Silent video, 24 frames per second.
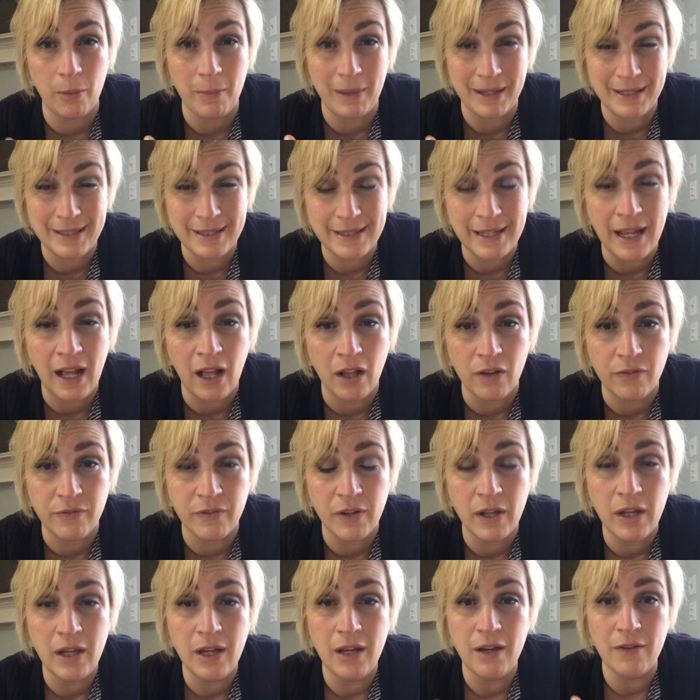on
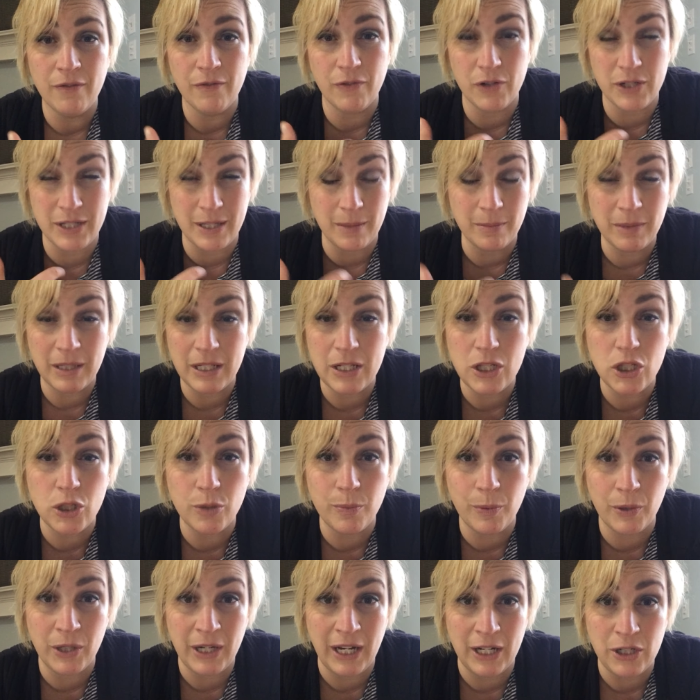myself for something
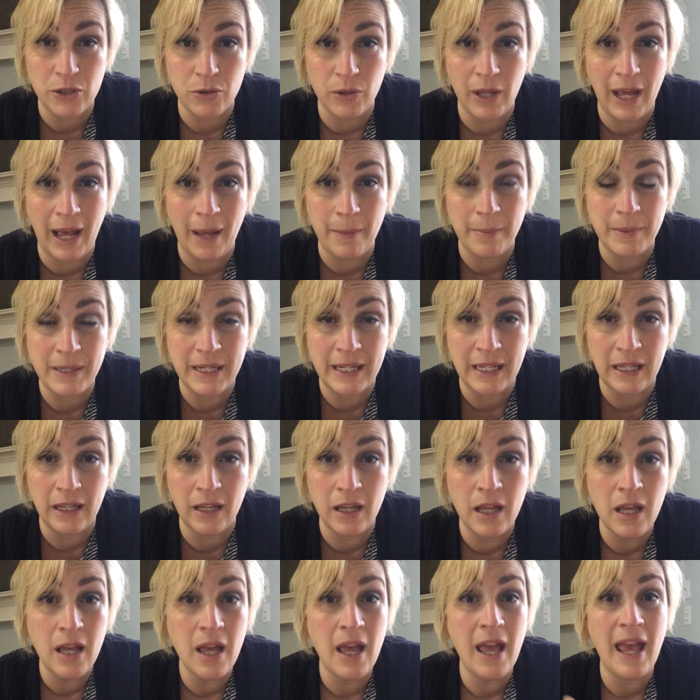supernatural happening
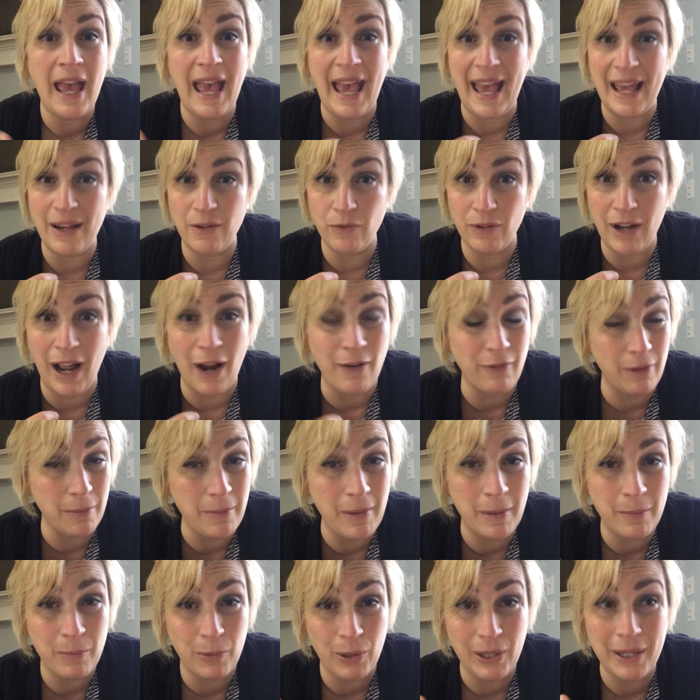and not
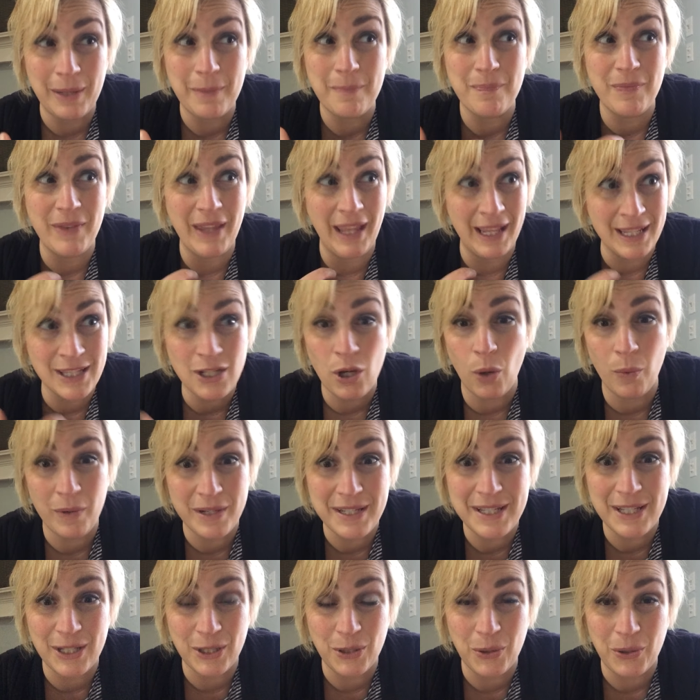remembering, it's
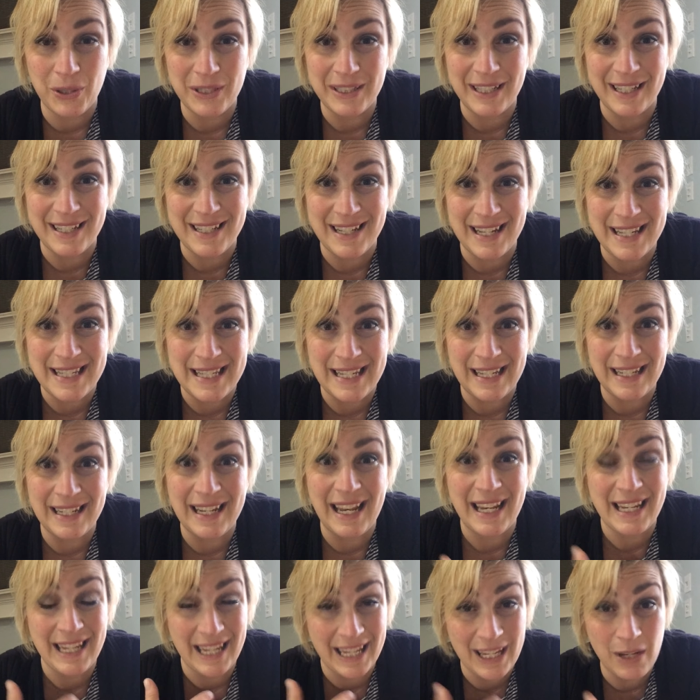always the Lord that does it,
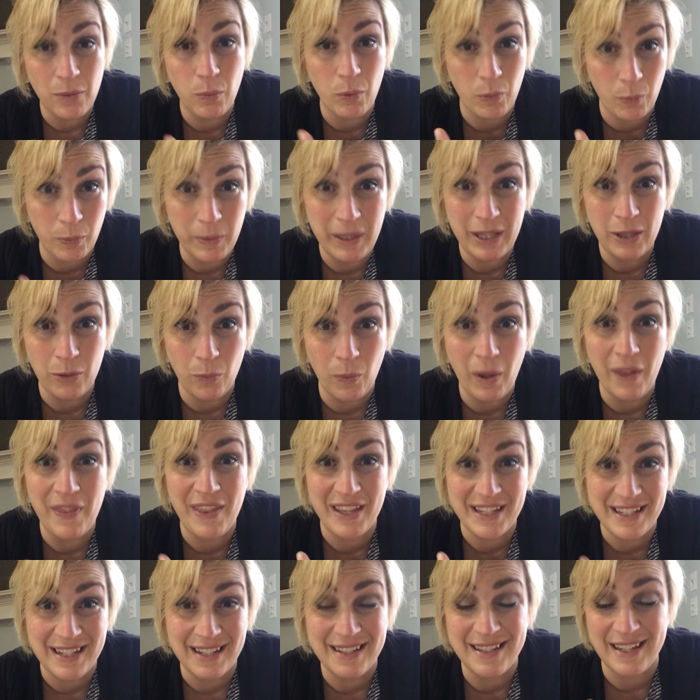and He will be the one
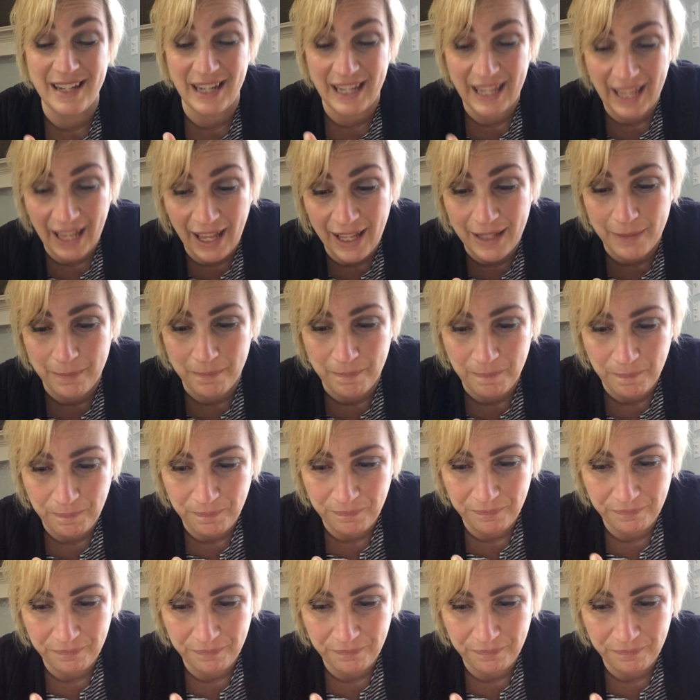that does it again.